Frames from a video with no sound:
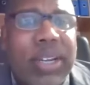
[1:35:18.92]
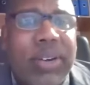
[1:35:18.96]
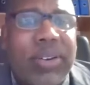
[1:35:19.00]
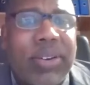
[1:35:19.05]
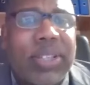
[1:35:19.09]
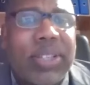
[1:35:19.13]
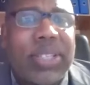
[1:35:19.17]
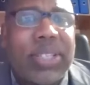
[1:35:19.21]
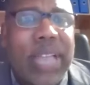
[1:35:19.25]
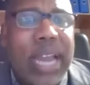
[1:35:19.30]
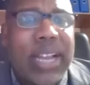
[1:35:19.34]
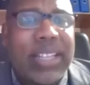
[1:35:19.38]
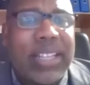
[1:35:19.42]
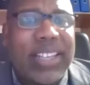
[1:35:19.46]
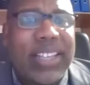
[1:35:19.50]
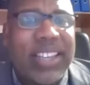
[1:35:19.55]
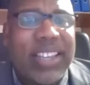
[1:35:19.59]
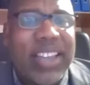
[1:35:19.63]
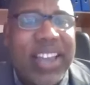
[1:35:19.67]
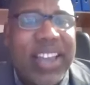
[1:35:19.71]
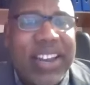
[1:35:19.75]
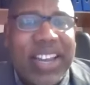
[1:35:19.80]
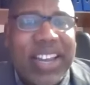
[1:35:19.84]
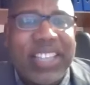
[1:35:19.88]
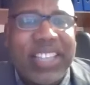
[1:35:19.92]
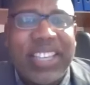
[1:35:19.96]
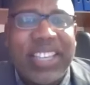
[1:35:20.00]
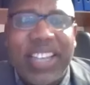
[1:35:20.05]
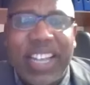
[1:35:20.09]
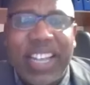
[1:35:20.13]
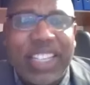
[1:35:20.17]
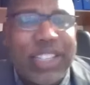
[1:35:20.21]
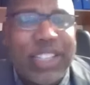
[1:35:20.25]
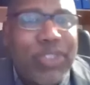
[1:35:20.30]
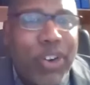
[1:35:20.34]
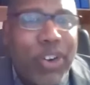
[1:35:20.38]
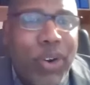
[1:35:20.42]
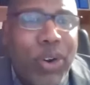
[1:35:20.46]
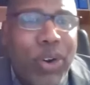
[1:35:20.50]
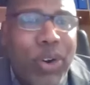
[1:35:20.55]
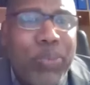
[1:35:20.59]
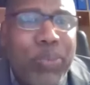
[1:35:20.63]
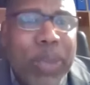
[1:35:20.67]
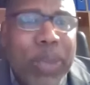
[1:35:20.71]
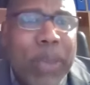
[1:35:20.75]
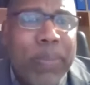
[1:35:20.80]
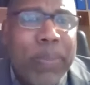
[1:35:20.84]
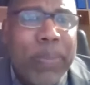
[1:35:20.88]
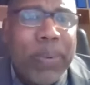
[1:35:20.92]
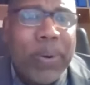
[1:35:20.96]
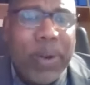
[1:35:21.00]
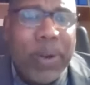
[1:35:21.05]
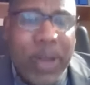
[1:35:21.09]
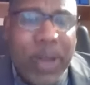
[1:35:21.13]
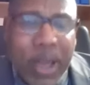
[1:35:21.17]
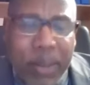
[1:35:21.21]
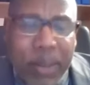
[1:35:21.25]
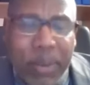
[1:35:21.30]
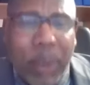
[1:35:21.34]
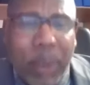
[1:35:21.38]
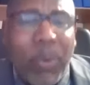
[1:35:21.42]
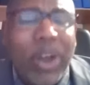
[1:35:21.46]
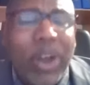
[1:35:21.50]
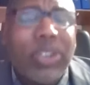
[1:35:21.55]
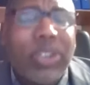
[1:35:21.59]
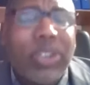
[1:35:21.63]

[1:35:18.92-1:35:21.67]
in Christianity. They say that is for old people. But